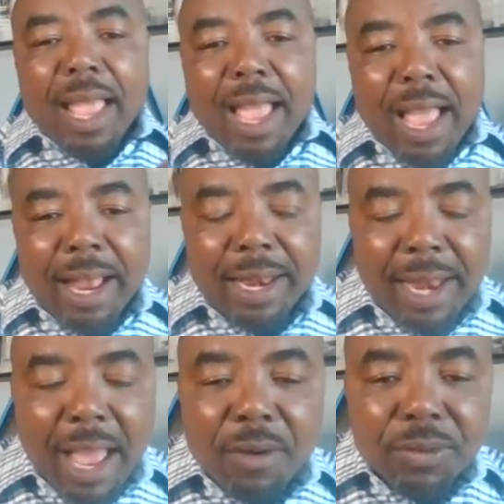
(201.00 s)

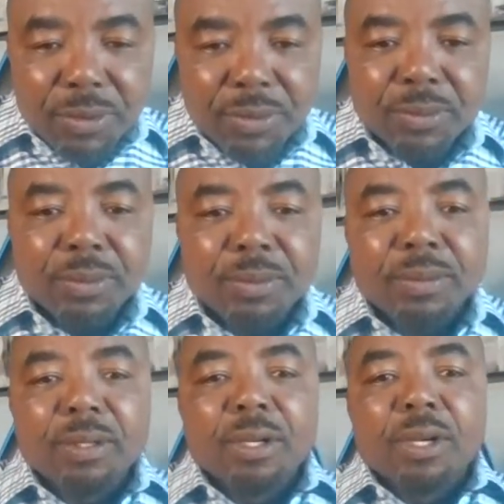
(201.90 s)
allow you
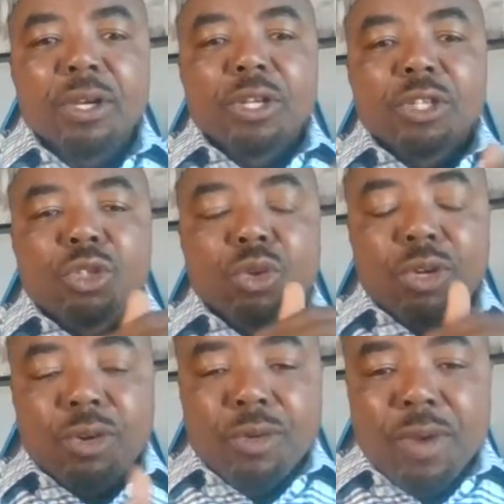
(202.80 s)
to
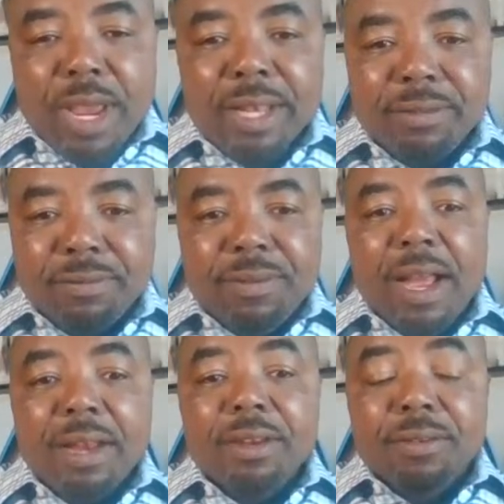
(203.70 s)
create
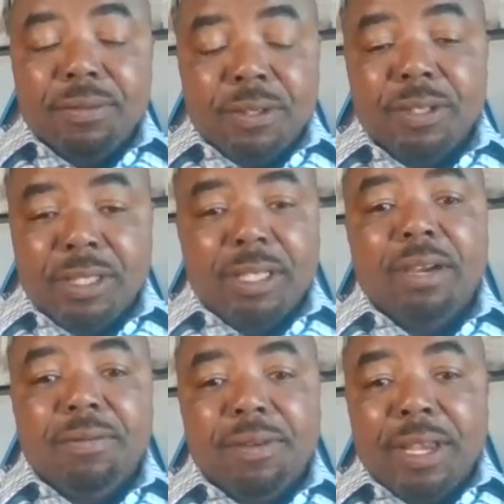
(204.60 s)
value for
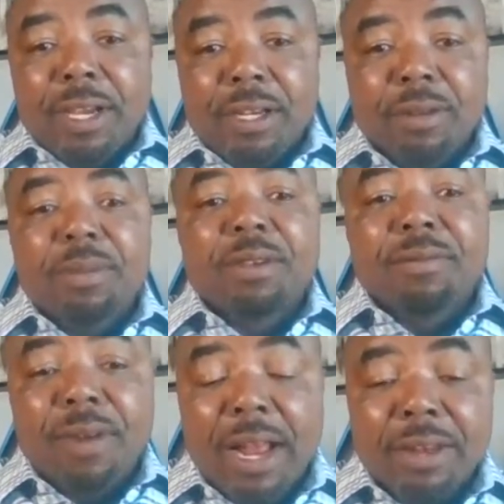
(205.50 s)
yourself, economic
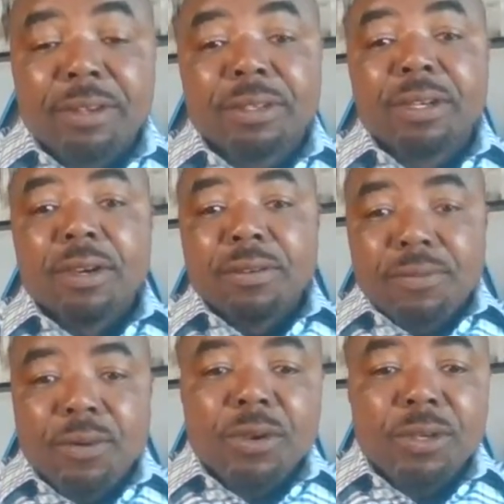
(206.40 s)
value
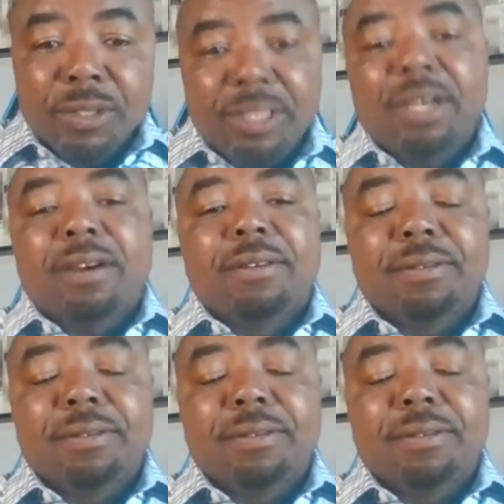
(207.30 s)
for yourself.